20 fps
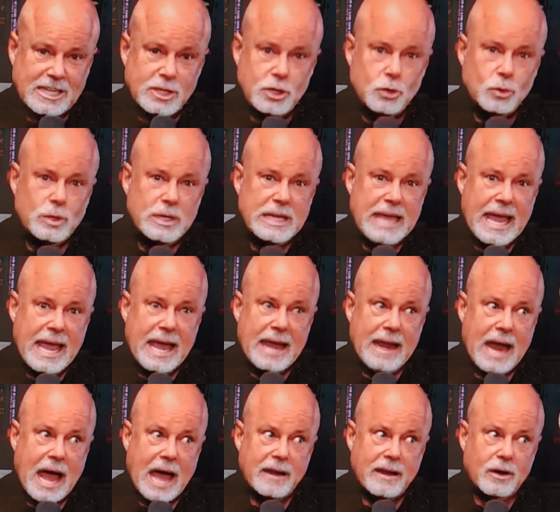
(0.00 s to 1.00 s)
You
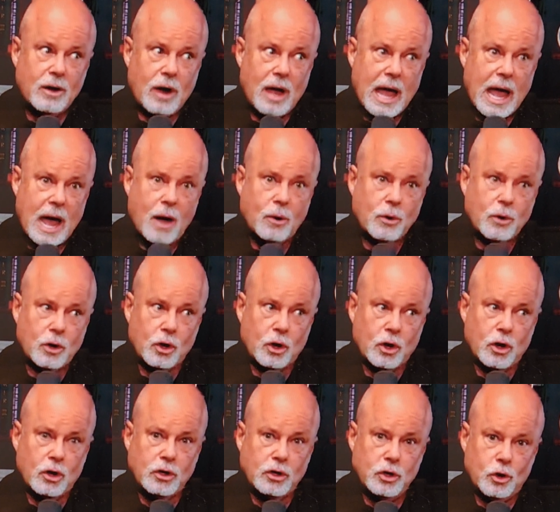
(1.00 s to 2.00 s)
cannot
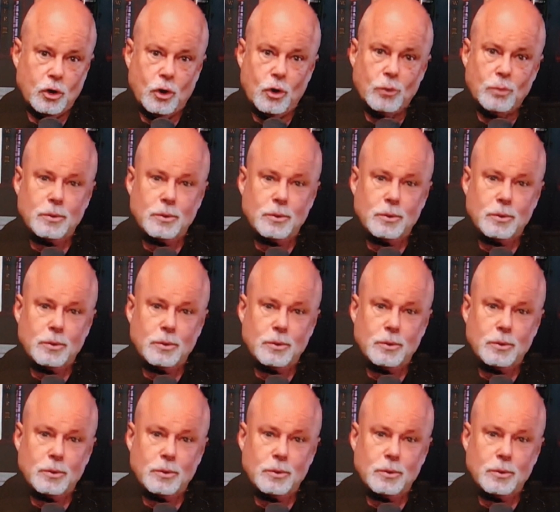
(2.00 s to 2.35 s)
out-earn your own